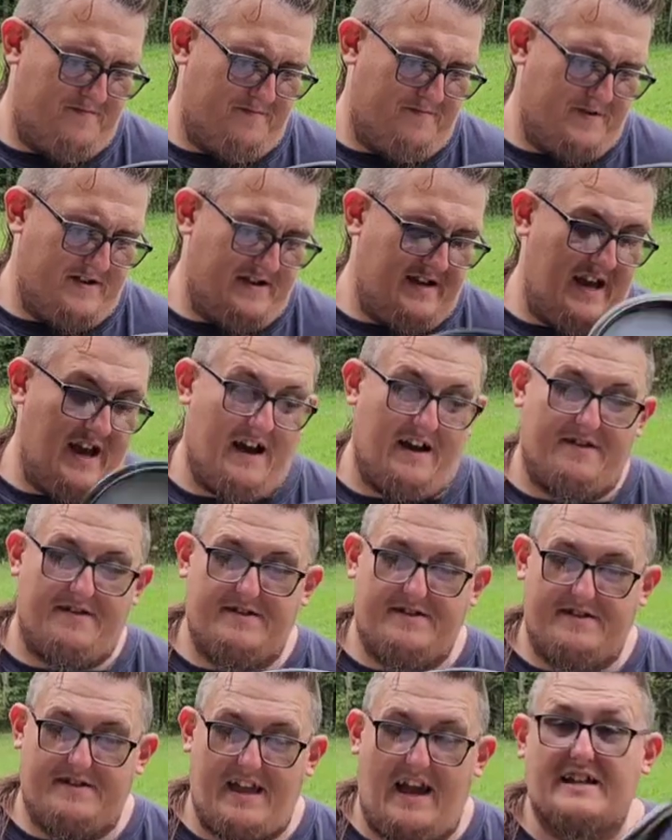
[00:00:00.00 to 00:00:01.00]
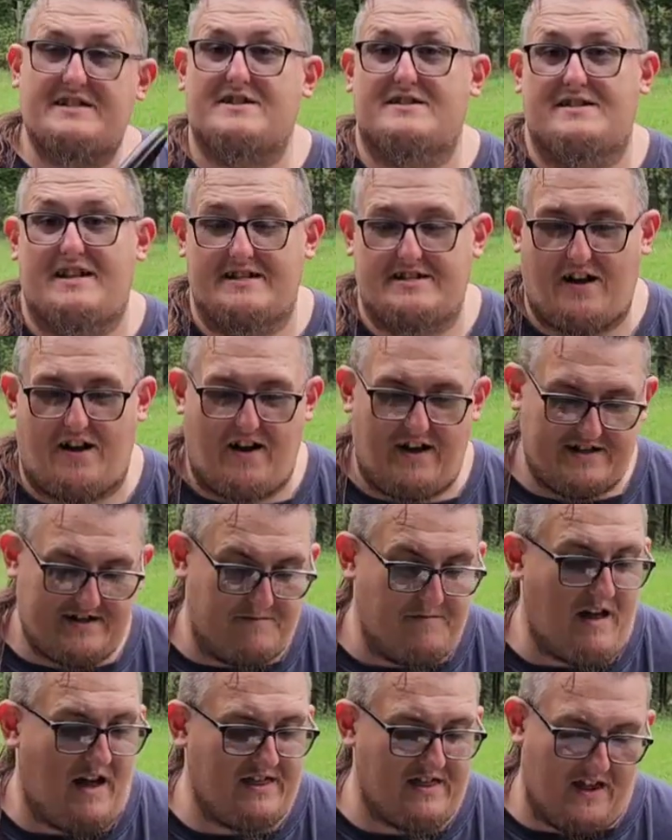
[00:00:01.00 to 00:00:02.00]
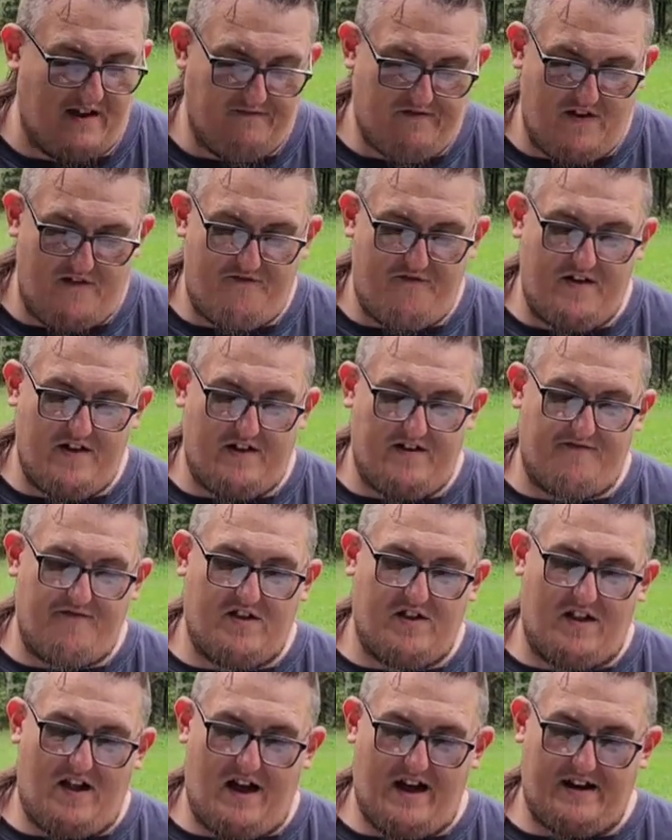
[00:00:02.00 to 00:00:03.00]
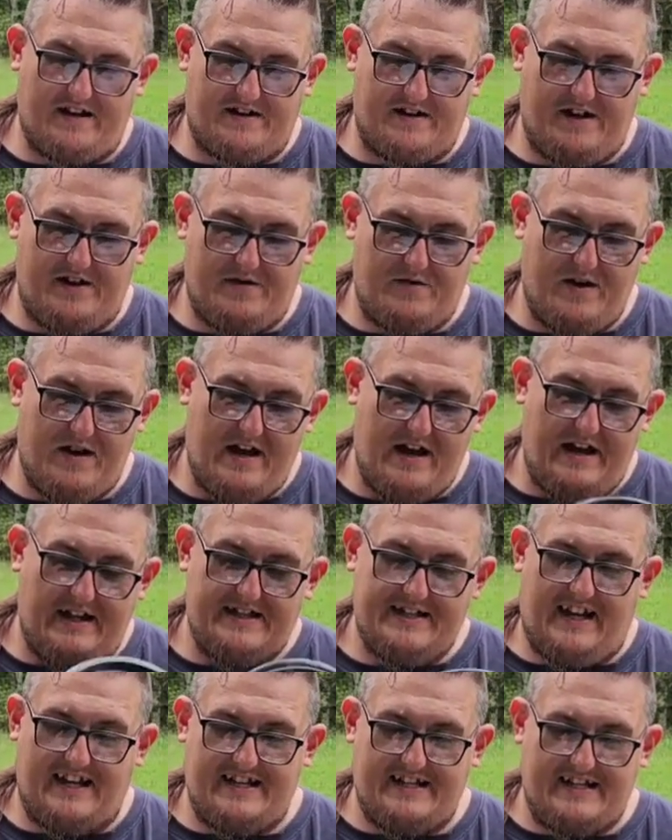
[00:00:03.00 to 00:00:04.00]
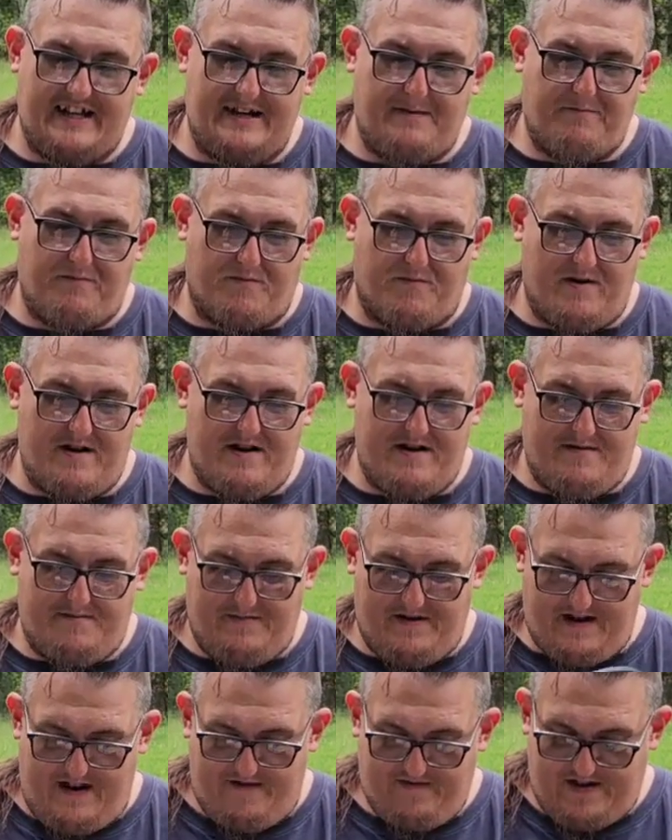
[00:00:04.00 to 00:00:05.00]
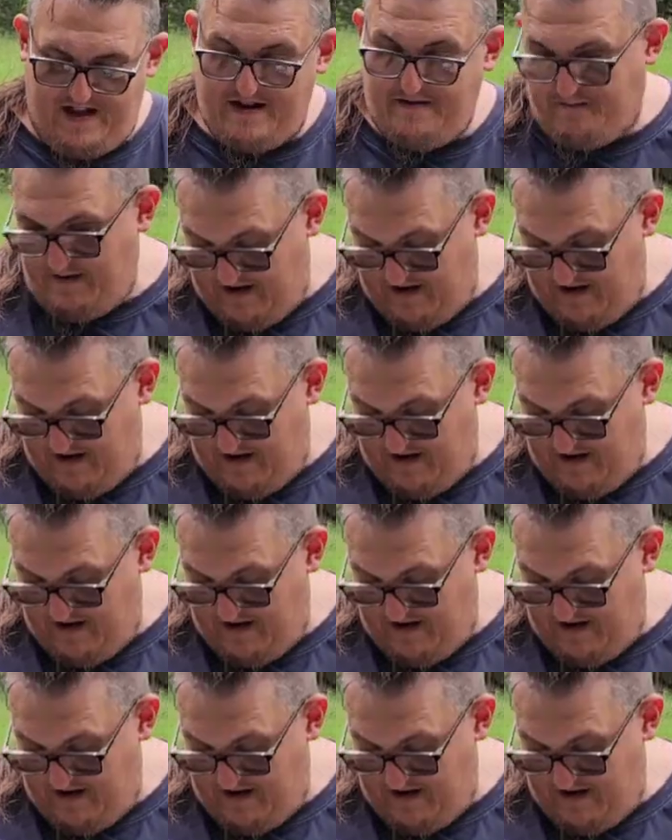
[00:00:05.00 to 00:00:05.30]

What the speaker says: But yeah, that's awesome. I love the feel of the Lion too. It's got a deep rim and everything,